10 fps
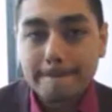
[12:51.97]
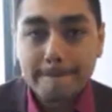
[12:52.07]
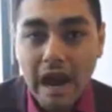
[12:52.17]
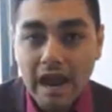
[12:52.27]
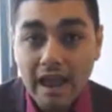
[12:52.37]

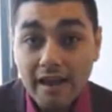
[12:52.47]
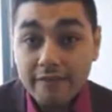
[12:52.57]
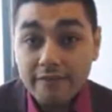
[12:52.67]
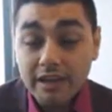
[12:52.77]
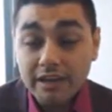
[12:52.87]

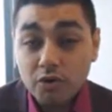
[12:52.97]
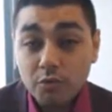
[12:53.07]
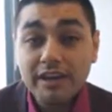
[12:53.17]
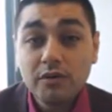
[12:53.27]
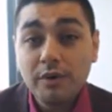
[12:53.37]
have a
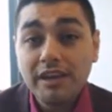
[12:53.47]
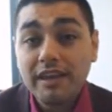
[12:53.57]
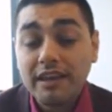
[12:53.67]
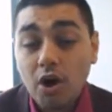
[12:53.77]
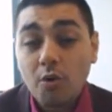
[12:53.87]
great week,
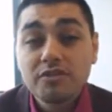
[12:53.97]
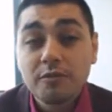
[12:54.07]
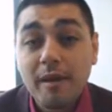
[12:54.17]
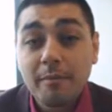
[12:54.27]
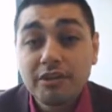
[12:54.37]
and always
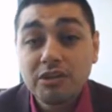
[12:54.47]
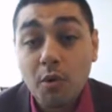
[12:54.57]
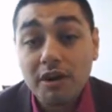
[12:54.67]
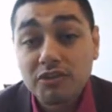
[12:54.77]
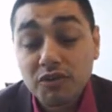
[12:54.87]
remember you
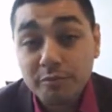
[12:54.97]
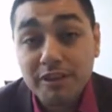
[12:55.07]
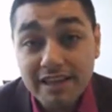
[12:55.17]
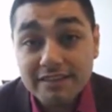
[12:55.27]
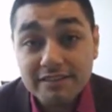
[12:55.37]
are too
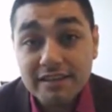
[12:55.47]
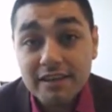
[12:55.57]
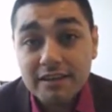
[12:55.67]
blessed